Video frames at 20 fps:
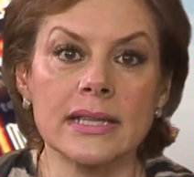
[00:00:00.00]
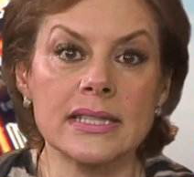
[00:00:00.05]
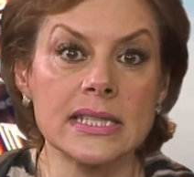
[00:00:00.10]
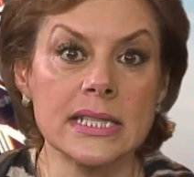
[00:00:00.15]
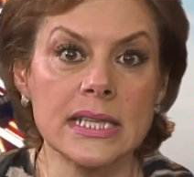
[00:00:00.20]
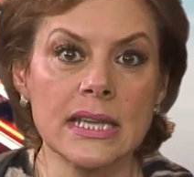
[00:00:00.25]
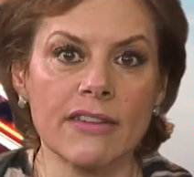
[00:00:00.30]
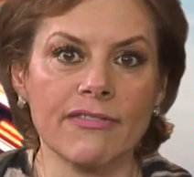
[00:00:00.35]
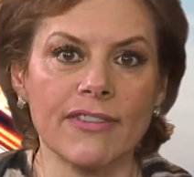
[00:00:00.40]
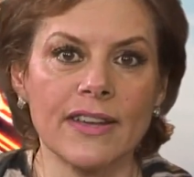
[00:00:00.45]
A
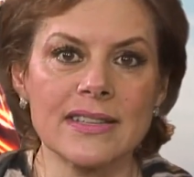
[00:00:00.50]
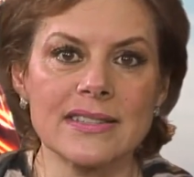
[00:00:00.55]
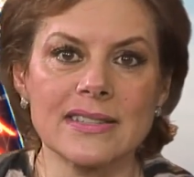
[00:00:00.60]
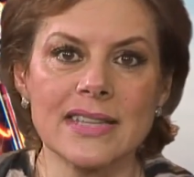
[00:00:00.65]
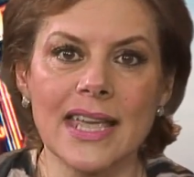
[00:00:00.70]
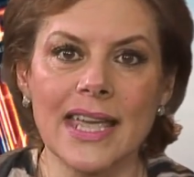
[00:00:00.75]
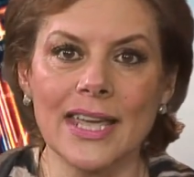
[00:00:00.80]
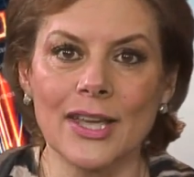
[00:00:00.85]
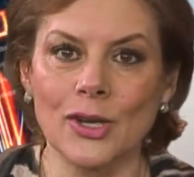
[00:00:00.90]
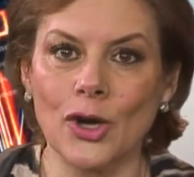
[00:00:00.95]

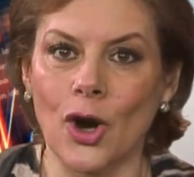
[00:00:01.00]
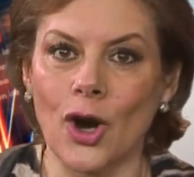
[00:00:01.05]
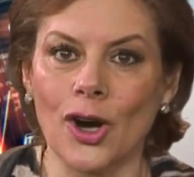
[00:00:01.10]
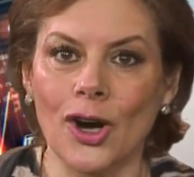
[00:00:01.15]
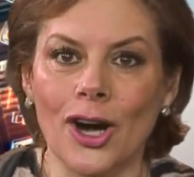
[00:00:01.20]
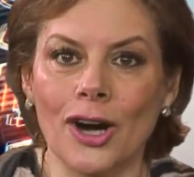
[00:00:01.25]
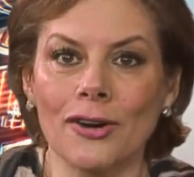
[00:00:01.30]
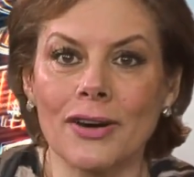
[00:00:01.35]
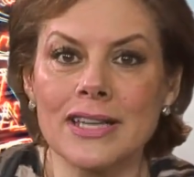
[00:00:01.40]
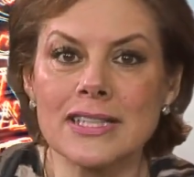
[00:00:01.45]
TFSA, an
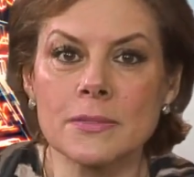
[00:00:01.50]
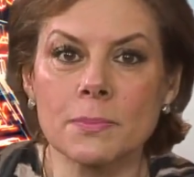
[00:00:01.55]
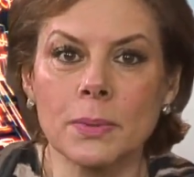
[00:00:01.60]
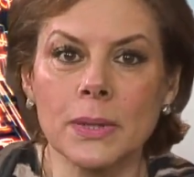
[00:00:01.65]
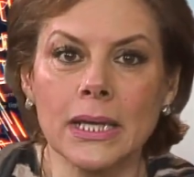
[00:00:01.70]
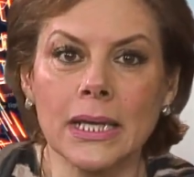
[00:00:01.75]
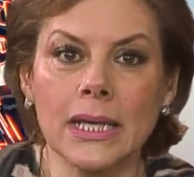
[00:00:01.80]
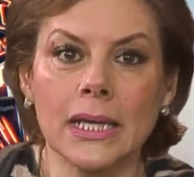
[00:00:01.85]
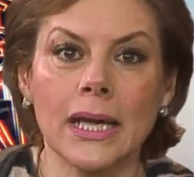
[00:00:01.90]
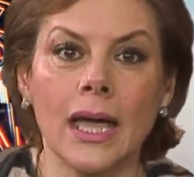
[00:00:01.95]

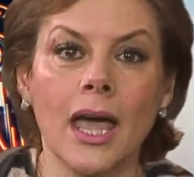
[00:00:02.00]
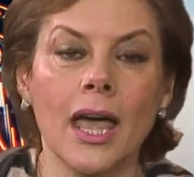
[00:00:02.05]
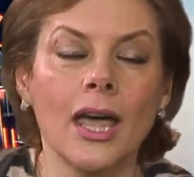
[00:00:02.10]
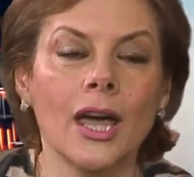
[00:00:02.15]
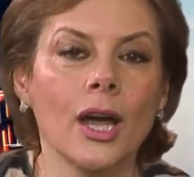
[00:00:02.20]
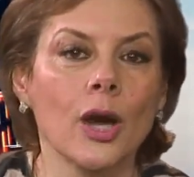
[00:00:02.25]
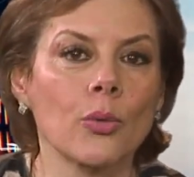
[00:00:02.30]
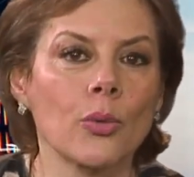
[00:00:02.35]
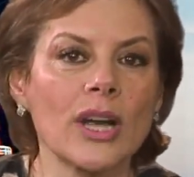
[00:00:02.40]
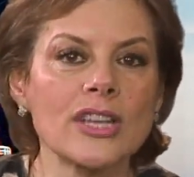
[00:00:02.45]
RRSP,
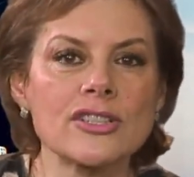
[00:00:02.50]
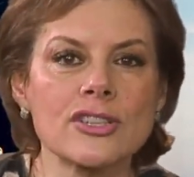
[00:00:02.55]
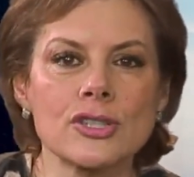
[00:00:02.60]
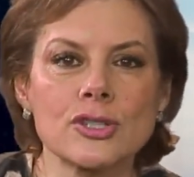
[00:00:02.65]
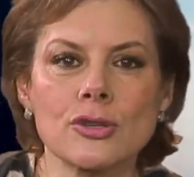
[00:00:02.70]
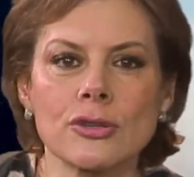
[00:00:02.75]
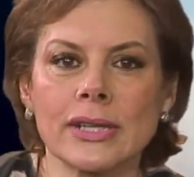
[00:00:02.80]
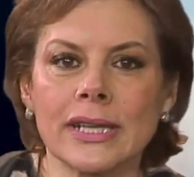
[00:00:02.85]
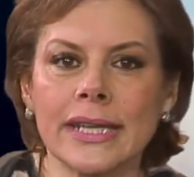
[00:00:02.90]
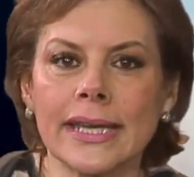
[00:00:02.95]
a
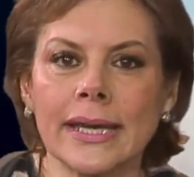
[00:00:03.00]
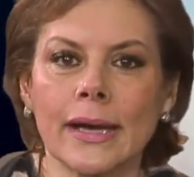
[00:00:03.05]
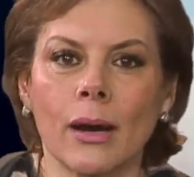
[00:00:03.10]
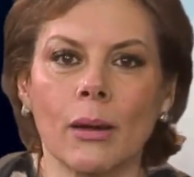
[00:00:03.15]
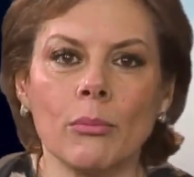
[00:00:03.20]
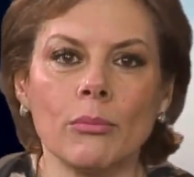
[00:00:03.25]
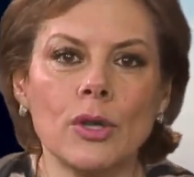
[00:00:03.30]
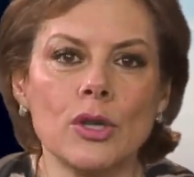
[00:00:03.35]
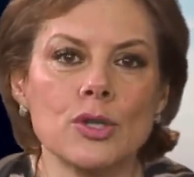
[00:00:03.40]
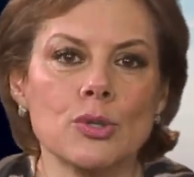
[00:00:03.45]
registered
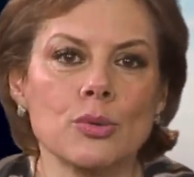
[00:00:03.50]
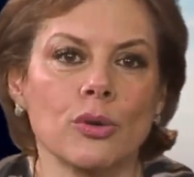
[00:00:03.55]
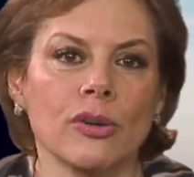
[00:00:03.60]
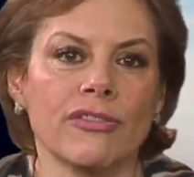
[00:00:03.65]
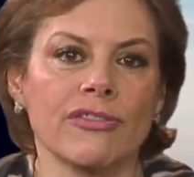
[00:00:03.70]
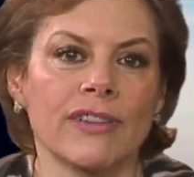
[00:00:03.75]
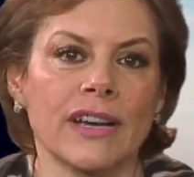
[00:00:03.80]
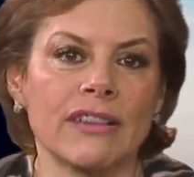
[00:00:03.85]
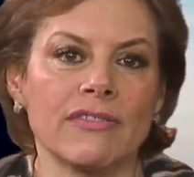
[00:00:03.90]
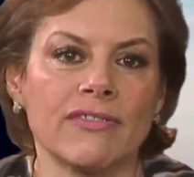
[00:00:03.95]
account, mutual
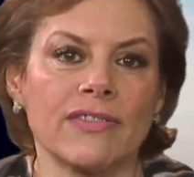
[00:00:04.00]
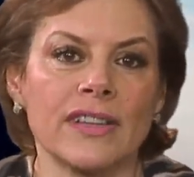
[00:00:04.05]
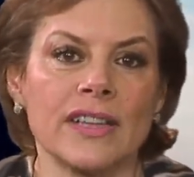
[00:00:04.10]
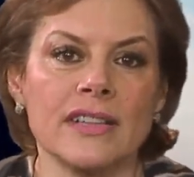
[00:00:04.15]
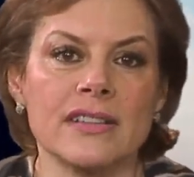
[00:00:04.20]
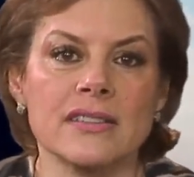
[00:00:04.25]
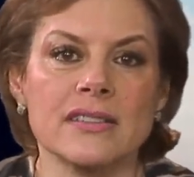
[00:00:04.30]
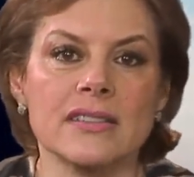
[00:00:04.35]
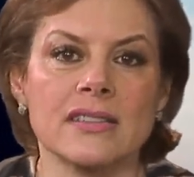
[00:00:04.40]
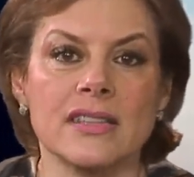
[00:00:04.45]
fund
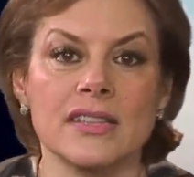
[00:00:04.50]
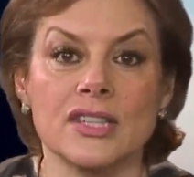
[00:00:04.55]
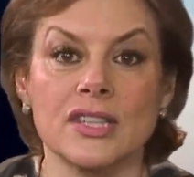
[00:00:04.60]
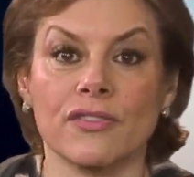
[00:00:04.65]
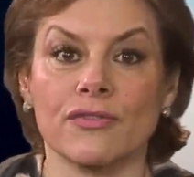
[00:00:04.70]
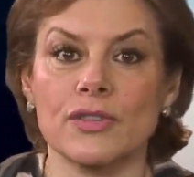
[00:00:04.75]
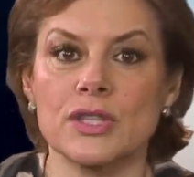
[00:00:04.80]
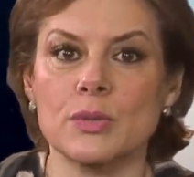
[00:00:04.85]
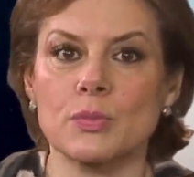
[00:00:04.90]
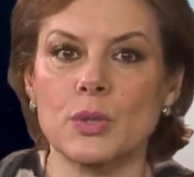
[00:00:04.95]
fees, the
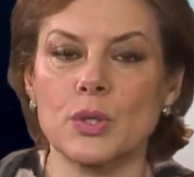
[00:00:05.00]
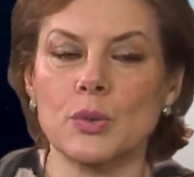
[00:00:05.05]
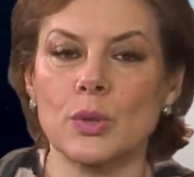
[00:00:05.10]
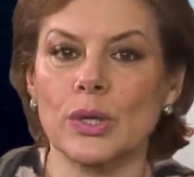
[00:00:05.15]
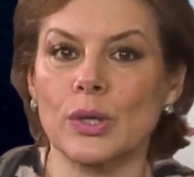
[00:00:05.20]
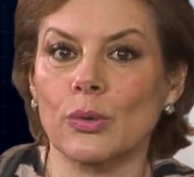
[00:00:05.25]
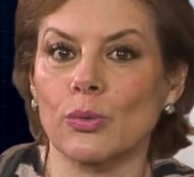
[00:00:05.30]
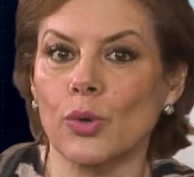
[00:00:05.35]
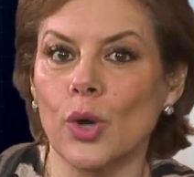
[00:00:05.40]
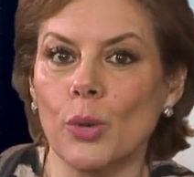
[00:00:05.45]
difference
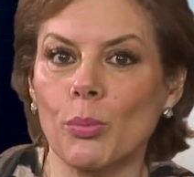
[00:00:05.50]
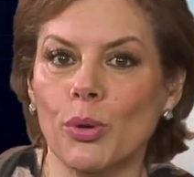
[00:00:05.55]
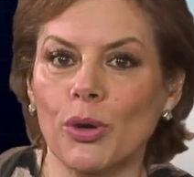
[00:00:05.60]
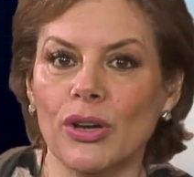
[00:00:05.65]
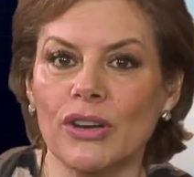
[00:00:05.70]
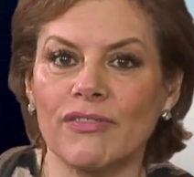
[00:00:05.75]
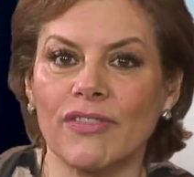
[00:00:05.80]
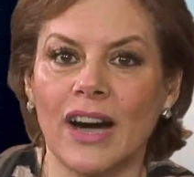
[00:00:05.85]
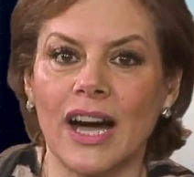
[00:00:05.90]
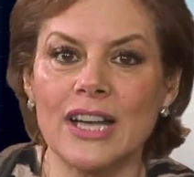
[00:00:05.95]
between a
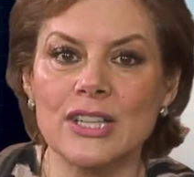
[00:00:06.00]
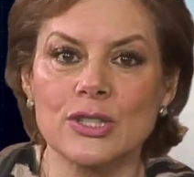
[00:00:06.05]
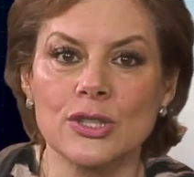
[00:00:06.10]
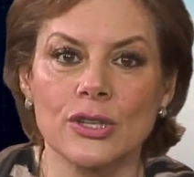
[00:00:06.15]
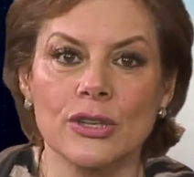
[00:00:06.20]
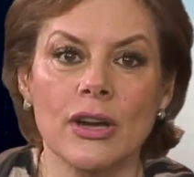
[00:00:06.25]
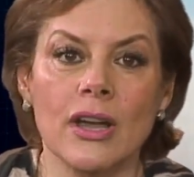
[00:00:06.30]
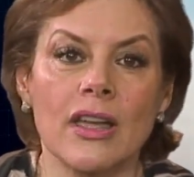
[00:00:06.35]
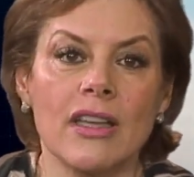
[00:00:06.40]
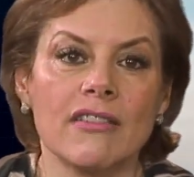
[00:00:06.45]

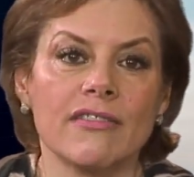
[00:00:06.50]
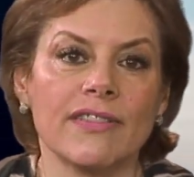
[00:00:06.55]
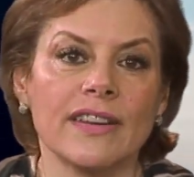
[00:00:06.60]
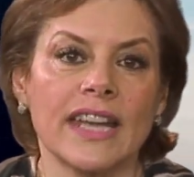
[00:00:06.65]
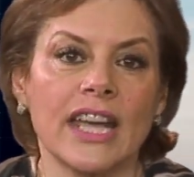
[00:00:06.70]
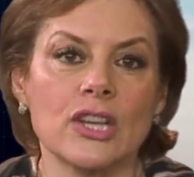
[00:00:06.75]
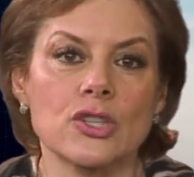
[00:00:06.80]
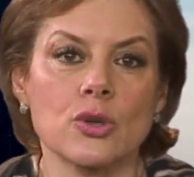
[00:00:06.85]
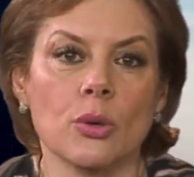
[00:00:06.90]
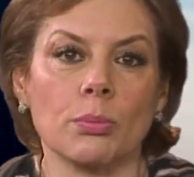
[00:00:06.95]
robo-advisor,
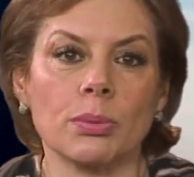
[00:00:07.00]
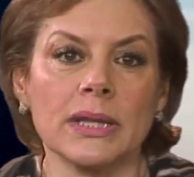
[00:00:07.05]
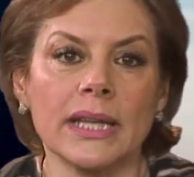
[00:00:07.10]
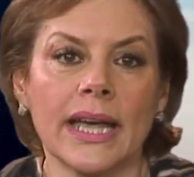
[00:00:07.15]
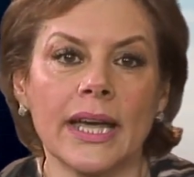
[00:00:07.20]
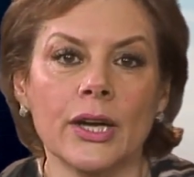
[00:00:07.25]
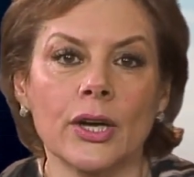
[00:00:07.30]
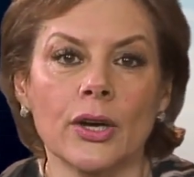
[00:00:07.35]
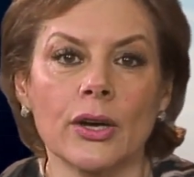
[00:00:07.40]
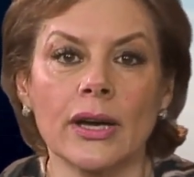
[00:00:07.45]
financial
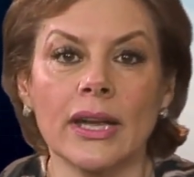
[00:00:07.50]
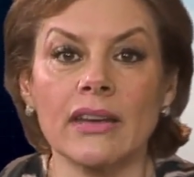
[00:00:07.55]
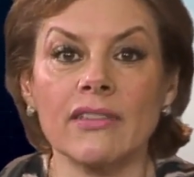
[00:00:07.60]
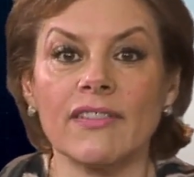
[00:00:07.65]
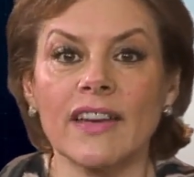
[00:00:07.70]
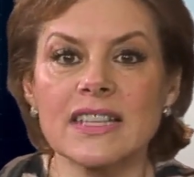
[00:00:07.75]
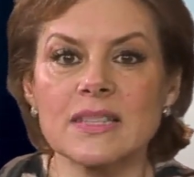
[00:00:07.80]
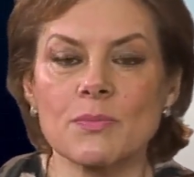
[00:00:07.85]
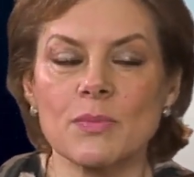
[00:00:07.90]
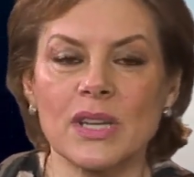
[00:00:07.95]
planner,
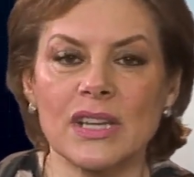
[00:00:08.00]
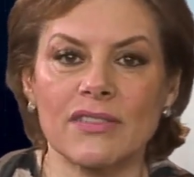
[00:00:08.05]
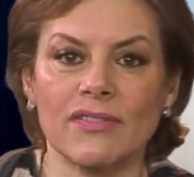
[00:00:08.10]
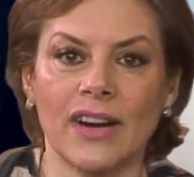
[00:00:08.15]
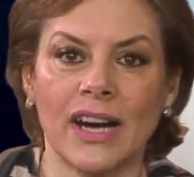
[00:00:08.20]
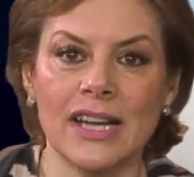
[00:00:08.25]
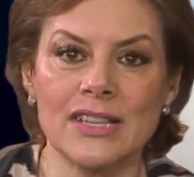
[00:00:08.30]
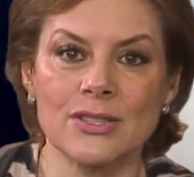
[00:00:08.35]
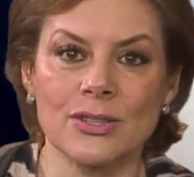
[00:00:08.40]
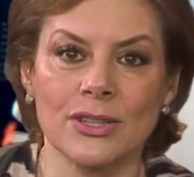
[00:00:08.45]
investment
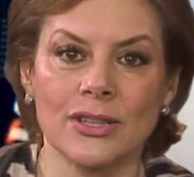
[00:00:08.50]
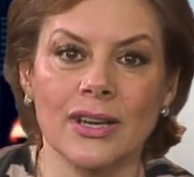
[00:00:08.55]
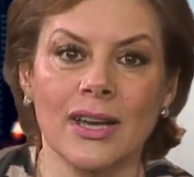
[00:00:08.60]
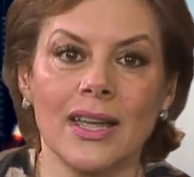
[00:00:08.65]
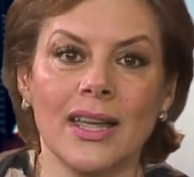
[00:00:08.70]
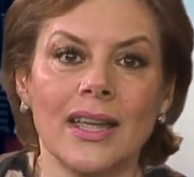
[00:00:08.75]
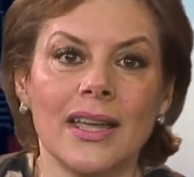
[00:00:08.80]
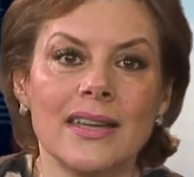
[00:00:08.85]
advisor,